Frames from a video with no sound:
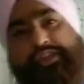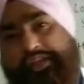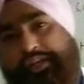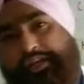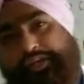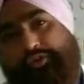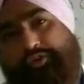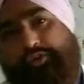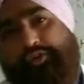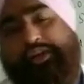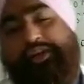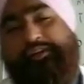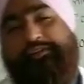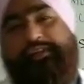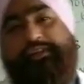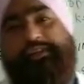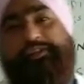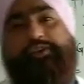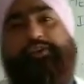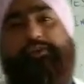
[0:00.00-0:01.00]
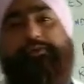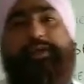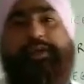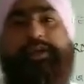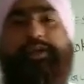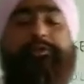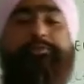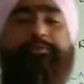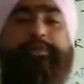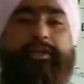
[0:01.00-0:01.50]
they don't have the stock
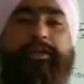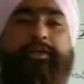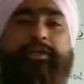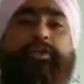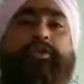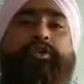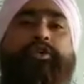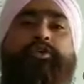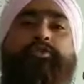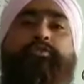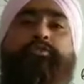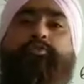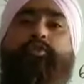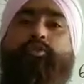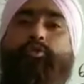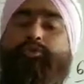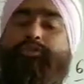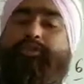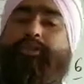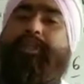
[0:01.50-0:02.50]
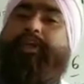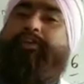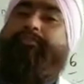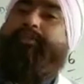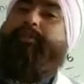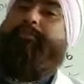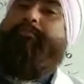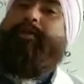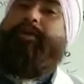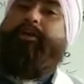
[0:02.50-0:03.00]
market, but mostly
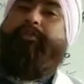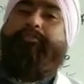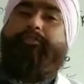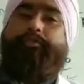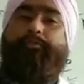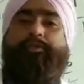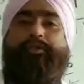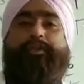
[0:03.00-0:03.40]
every part of the